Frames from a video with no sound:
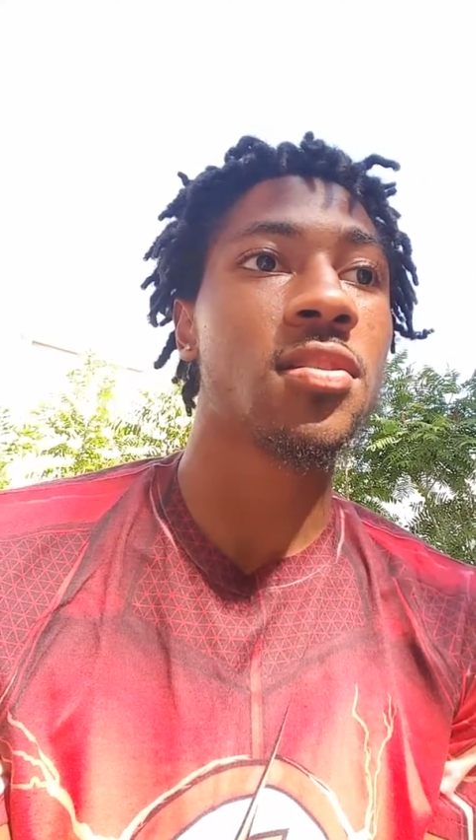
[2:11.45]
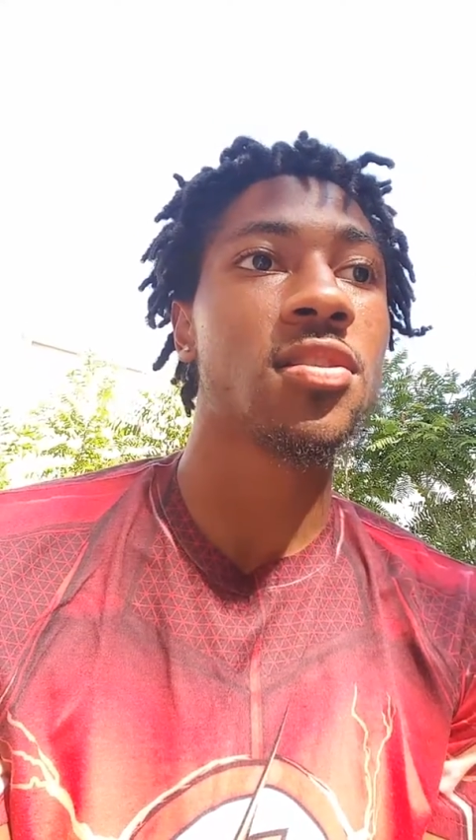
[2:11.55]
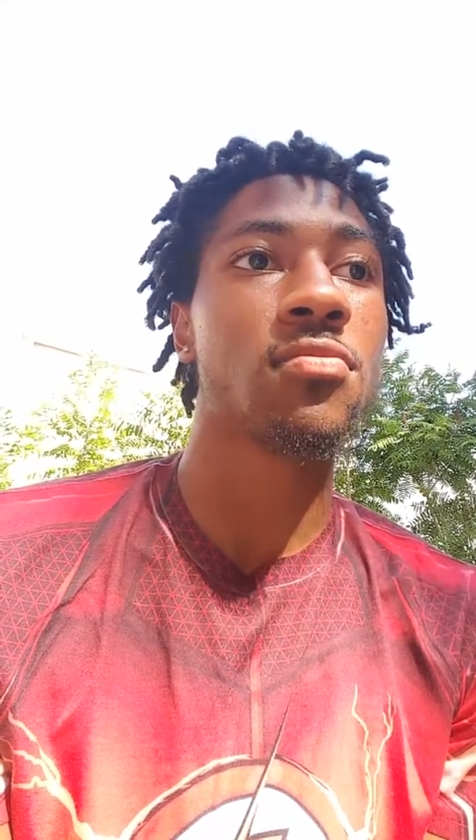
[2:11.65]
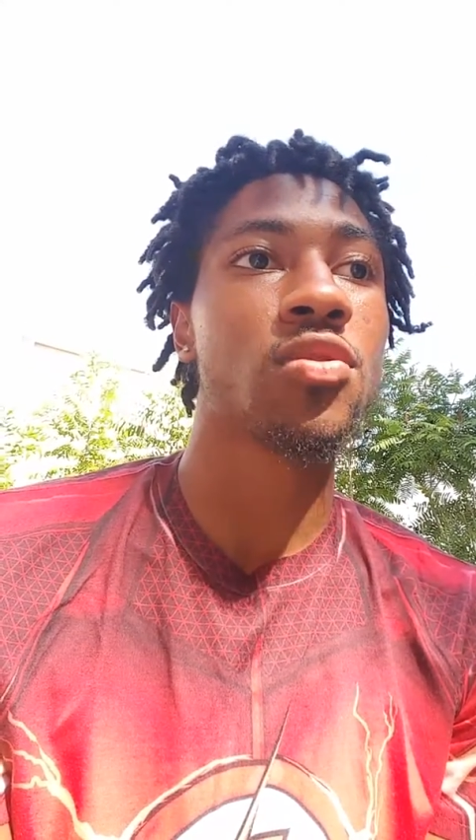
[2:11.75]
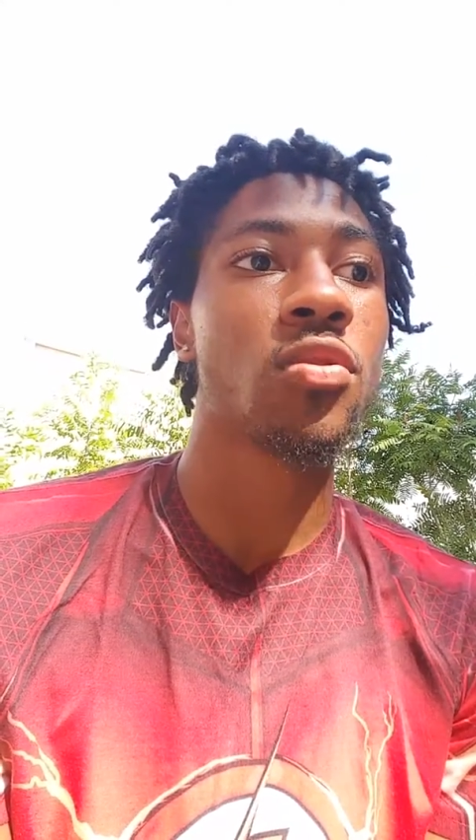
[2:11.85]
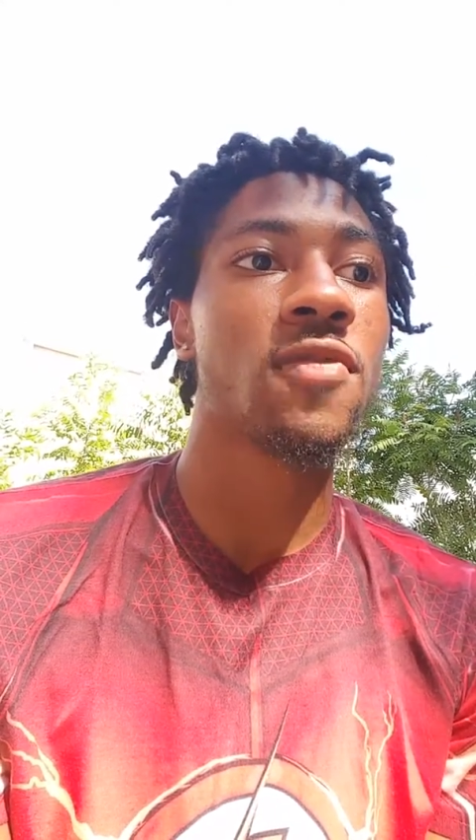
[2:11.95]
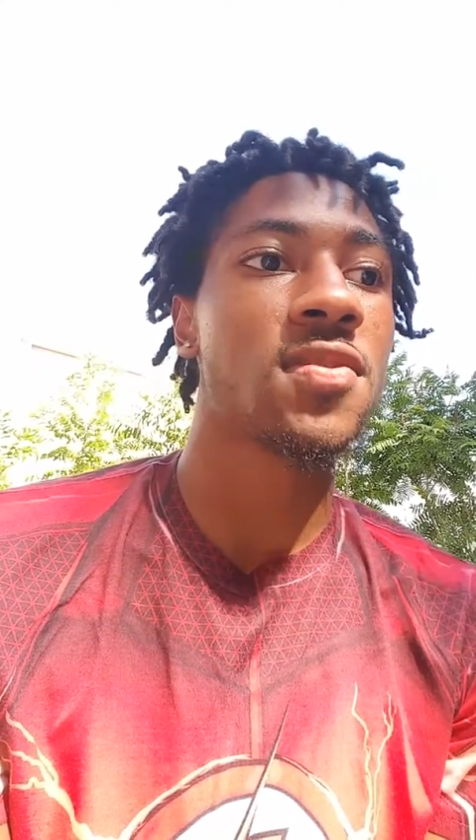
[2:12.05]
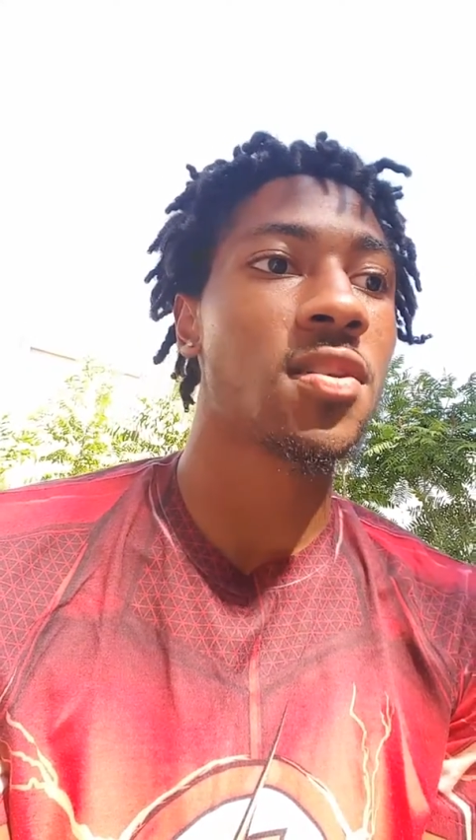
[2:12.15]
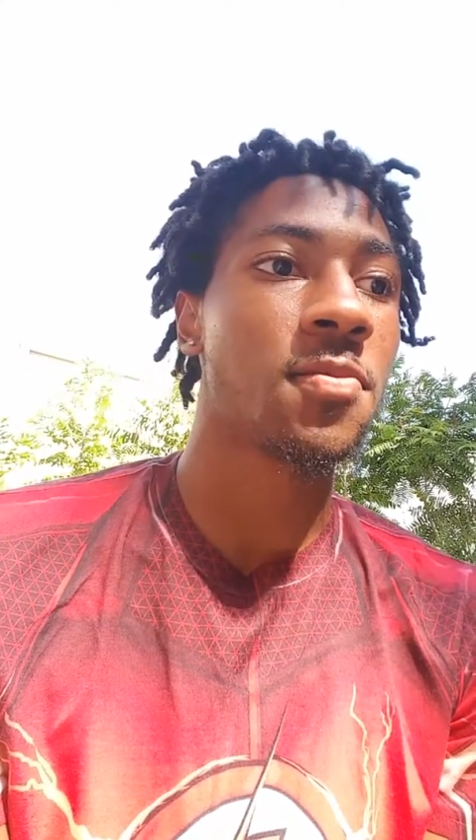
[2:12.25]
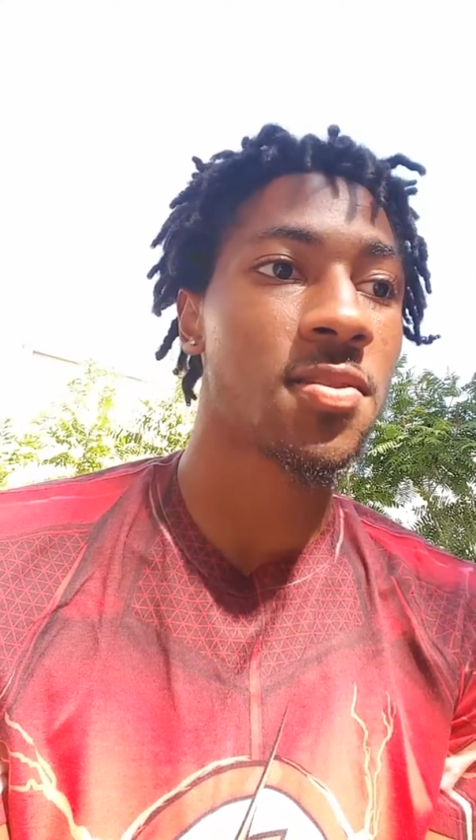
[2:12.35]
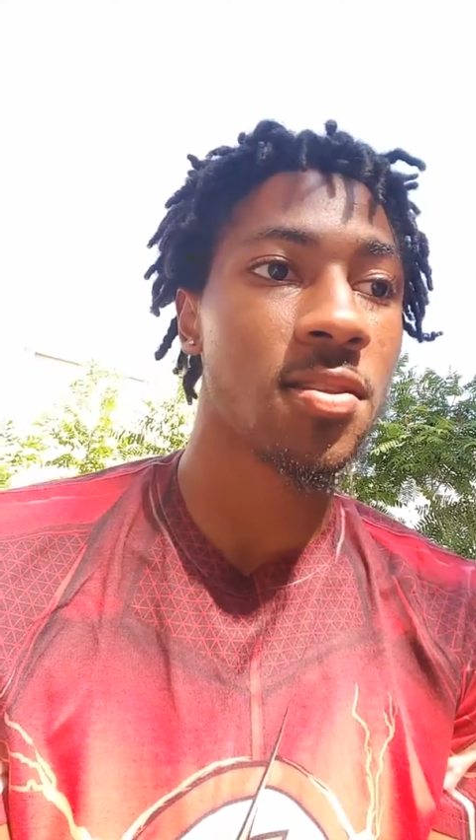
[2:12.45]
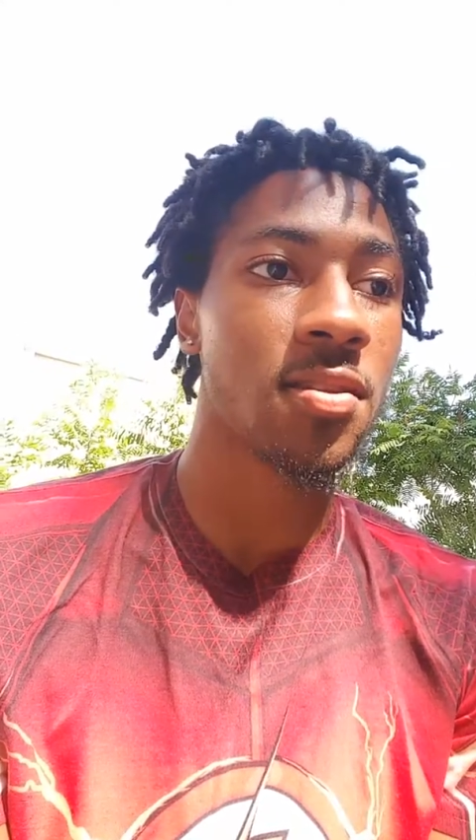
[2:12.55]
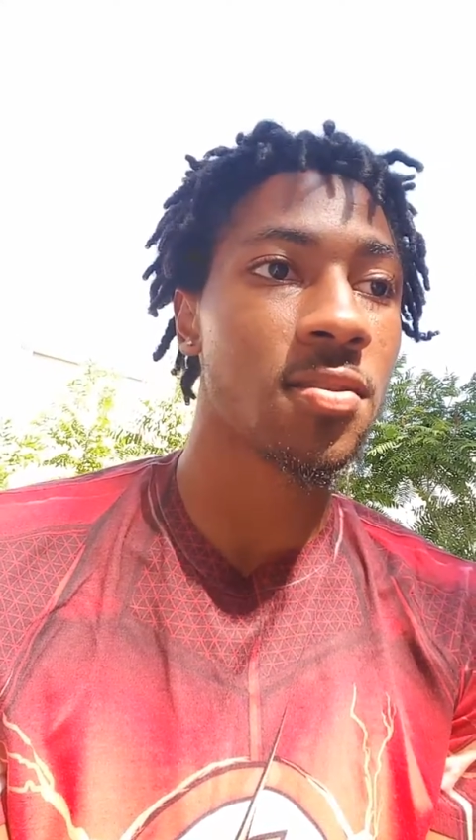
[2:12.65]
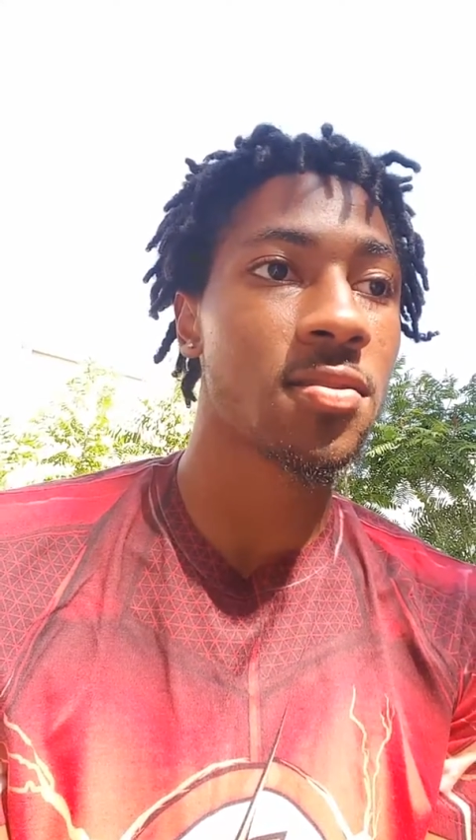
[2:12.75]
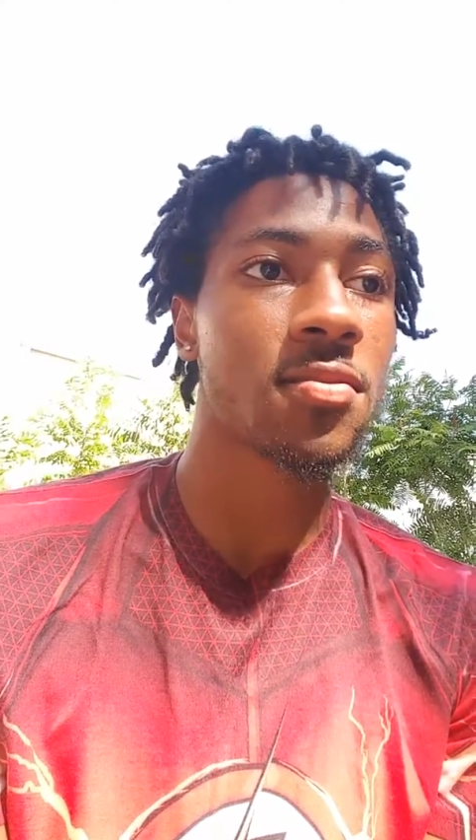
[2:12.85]
some sort of
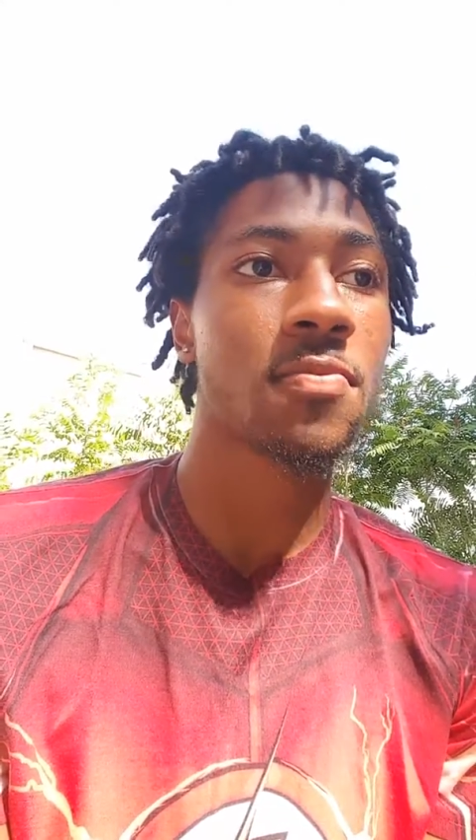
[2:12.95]
substance